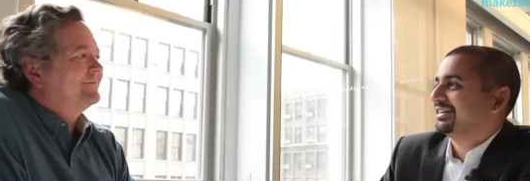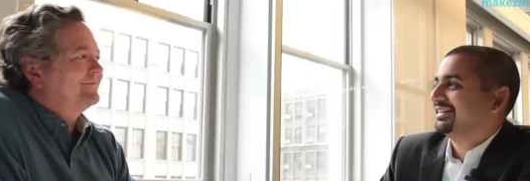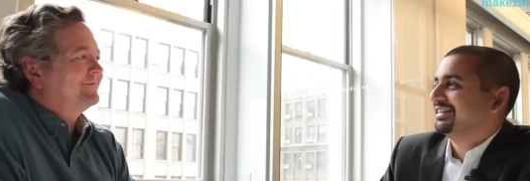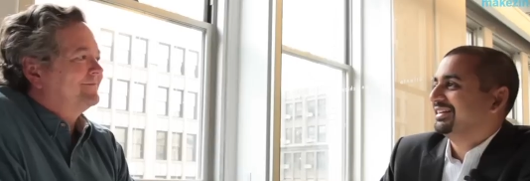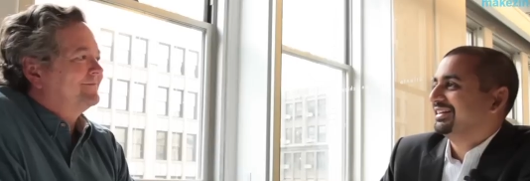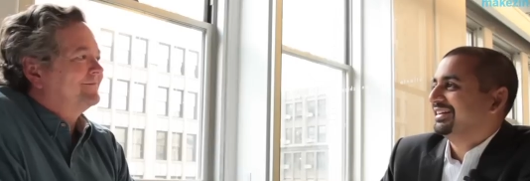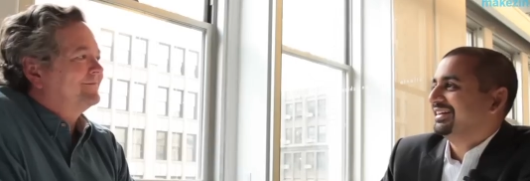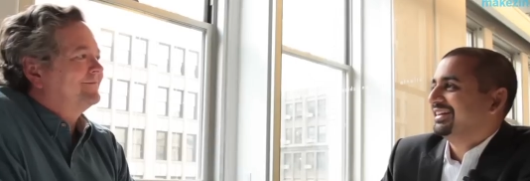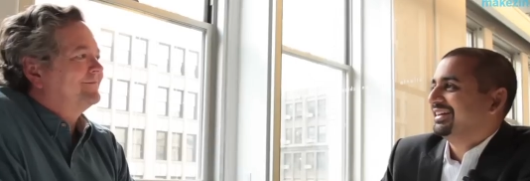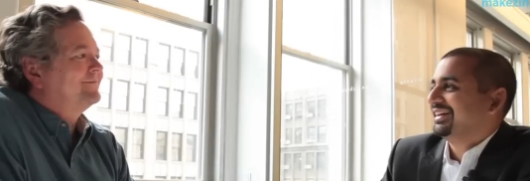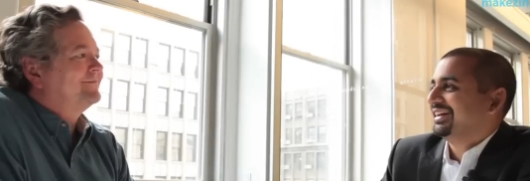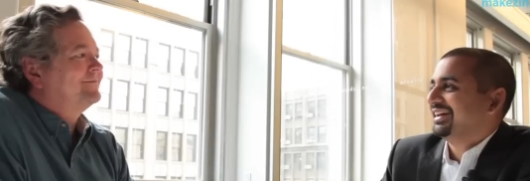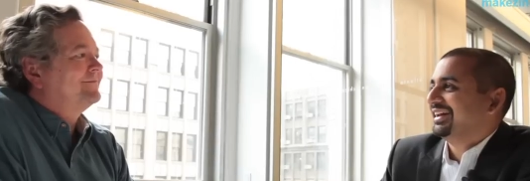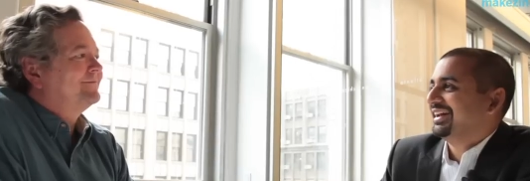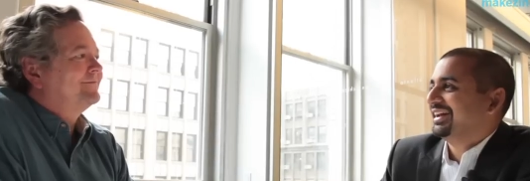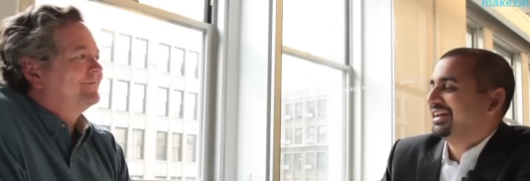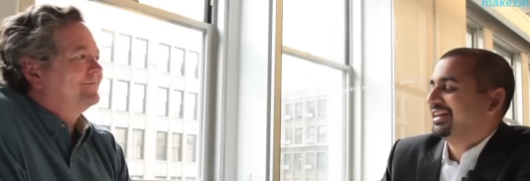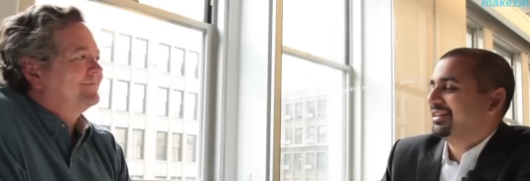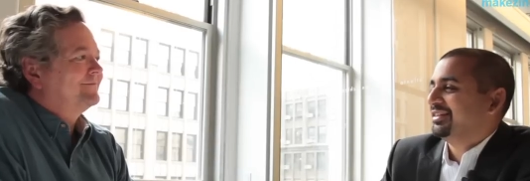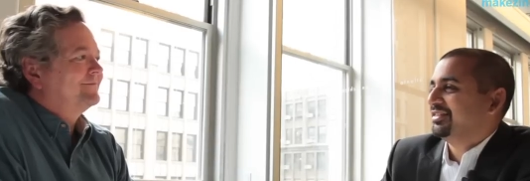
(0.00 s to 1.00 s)
Speaker 1: Mm -hmm.
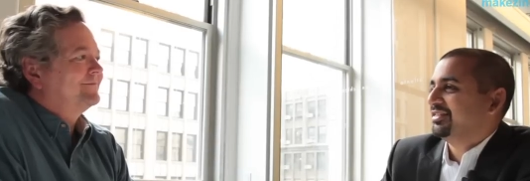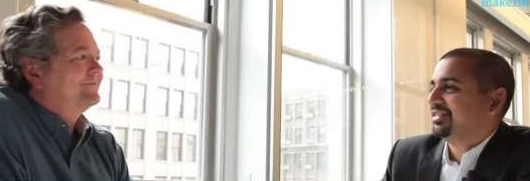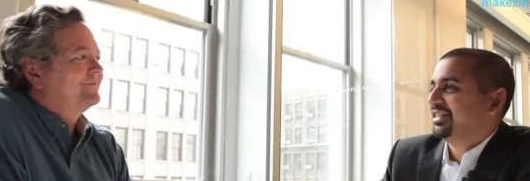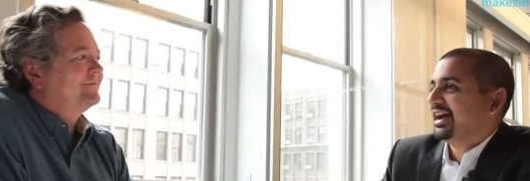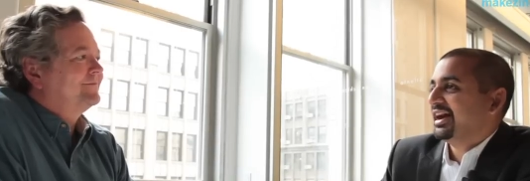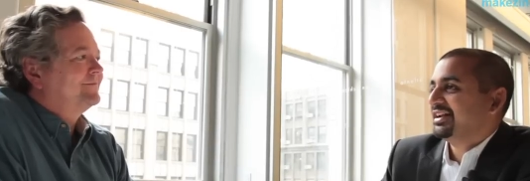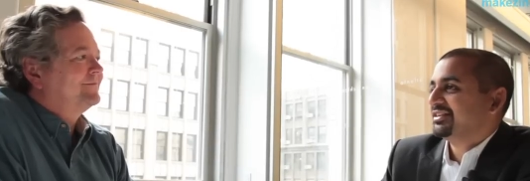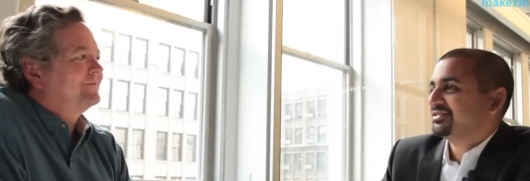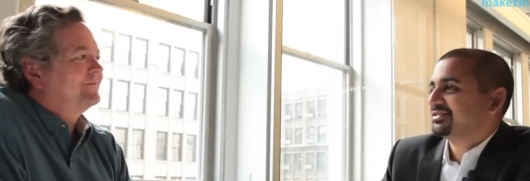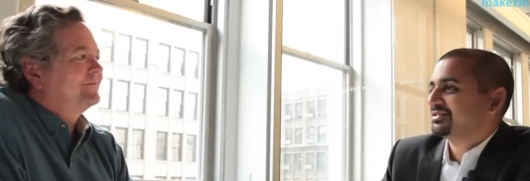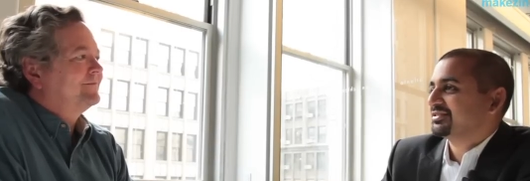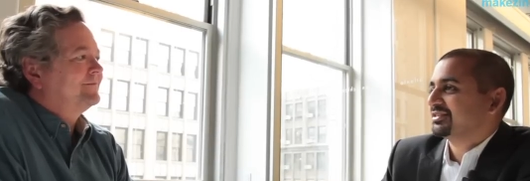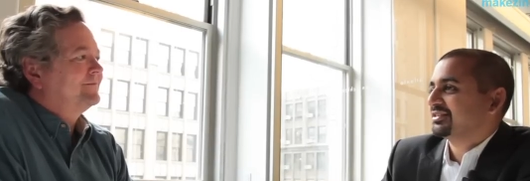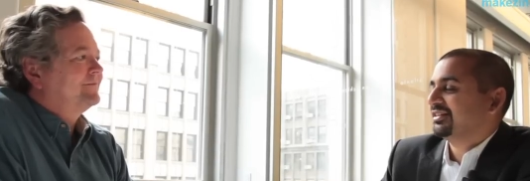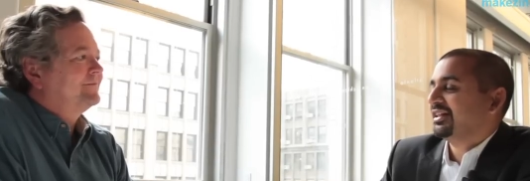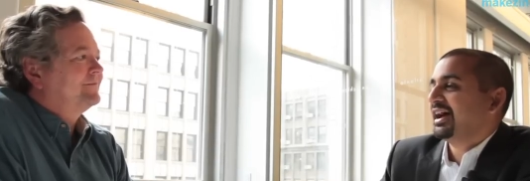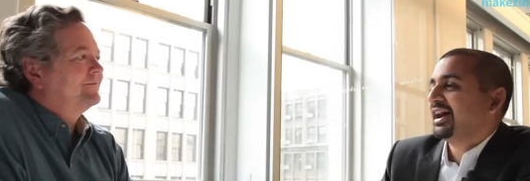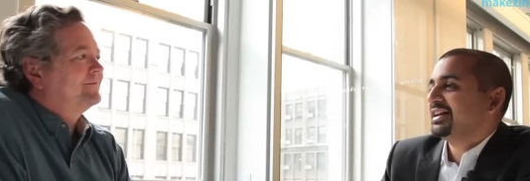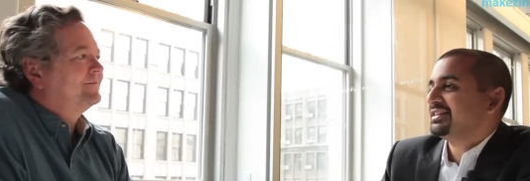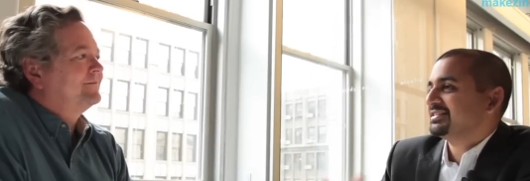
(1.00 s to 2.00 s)
And that's
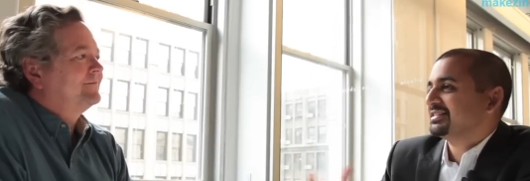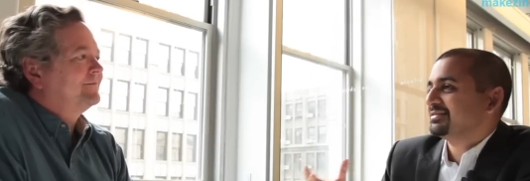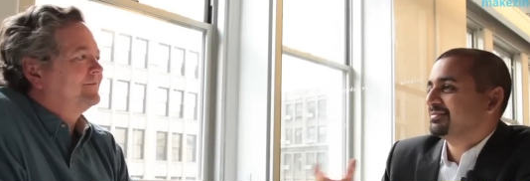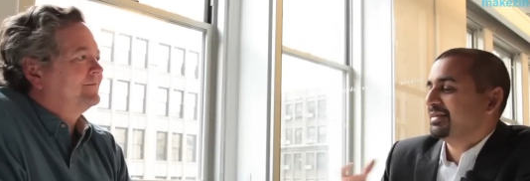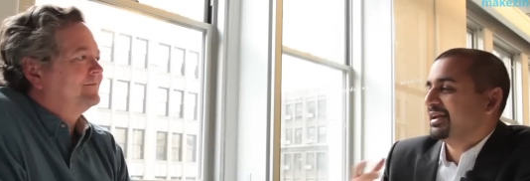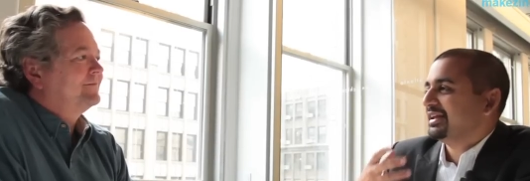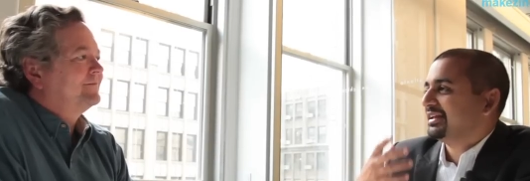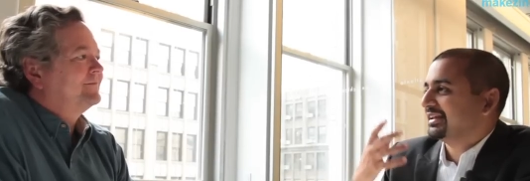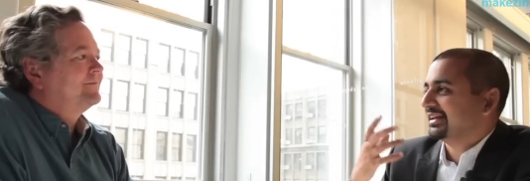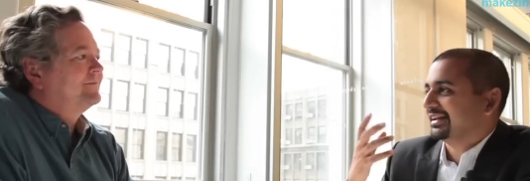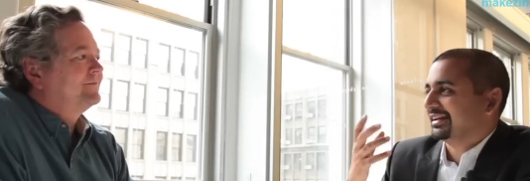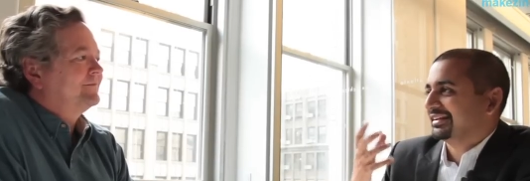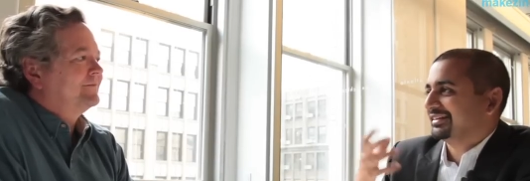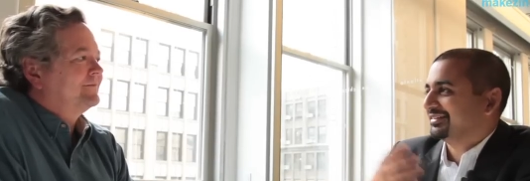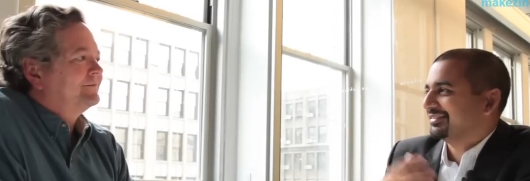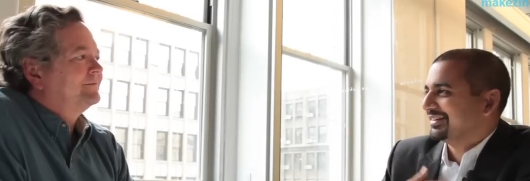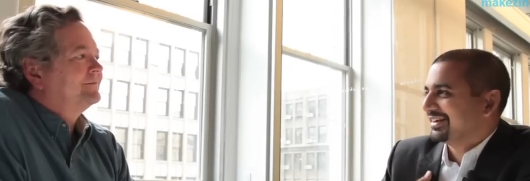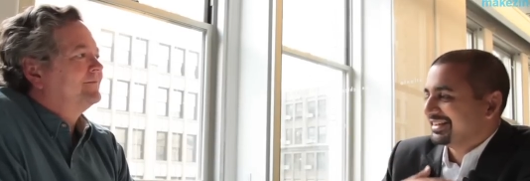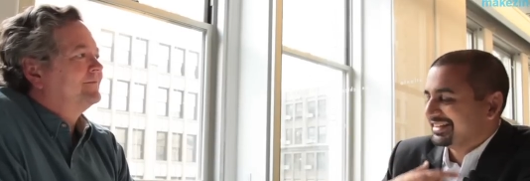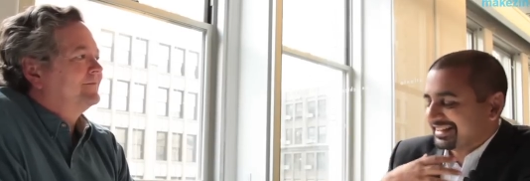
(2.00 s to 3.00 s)
classic making,
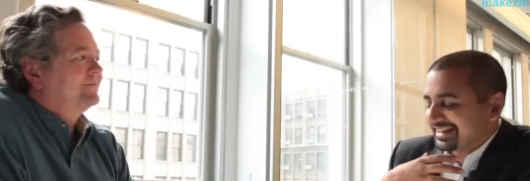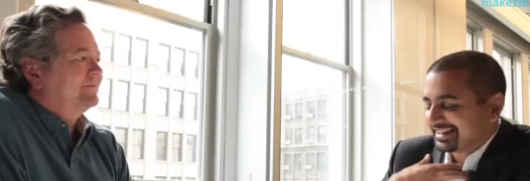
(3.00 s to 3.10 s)
right?